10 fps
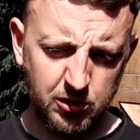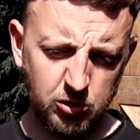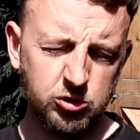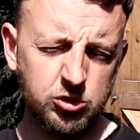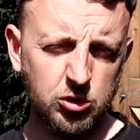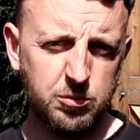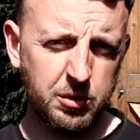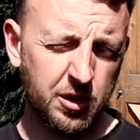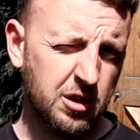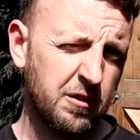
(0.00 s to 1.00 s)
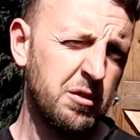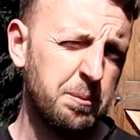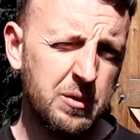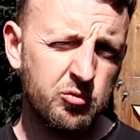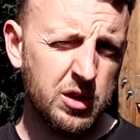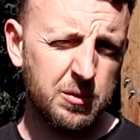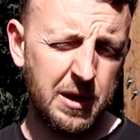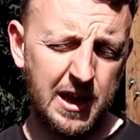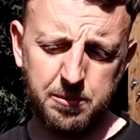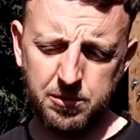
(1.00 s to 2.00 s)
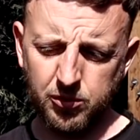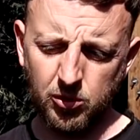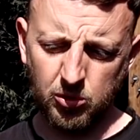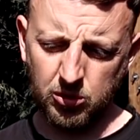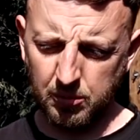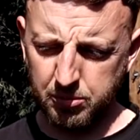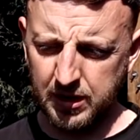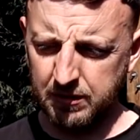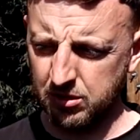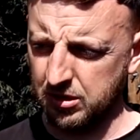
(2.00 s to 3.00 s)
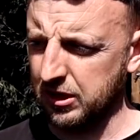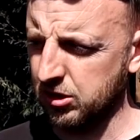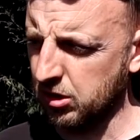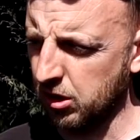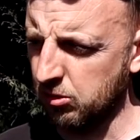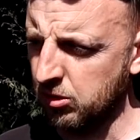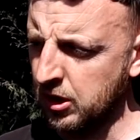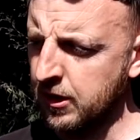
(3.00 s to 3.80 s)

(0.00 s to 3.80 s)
it looks good, but I don't know if they've been repaired before like previously, so